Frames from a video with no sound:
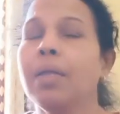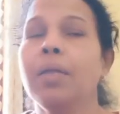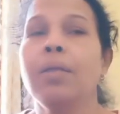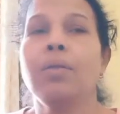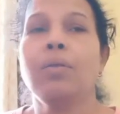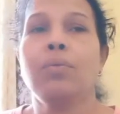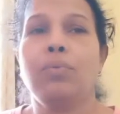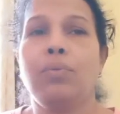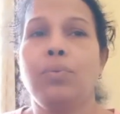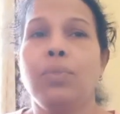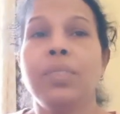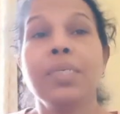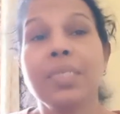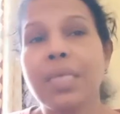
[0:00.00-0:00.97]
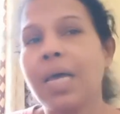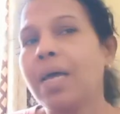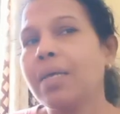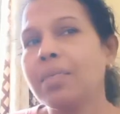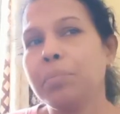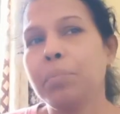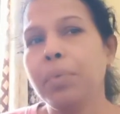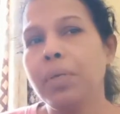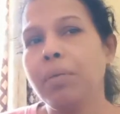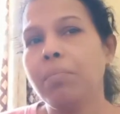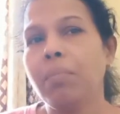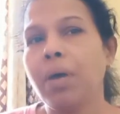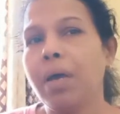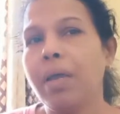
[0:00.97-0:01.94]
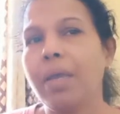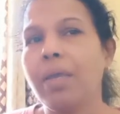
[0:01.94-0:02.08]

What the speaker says: So, this has been my